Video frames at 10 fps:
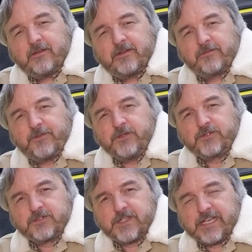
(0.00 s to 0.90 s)

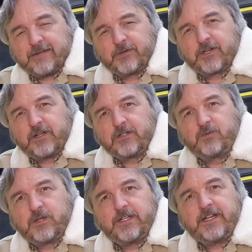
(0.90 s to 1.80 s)
diffusers, the amber
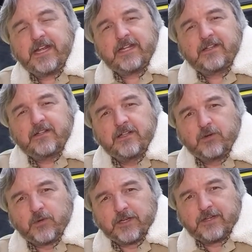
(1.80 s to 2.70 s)
colored one and the
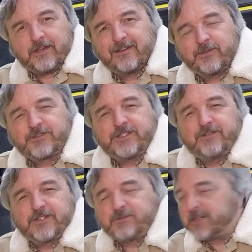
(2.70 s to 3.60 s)
clear one. We'll see
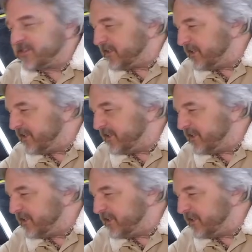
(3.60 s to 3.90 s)
if this makes any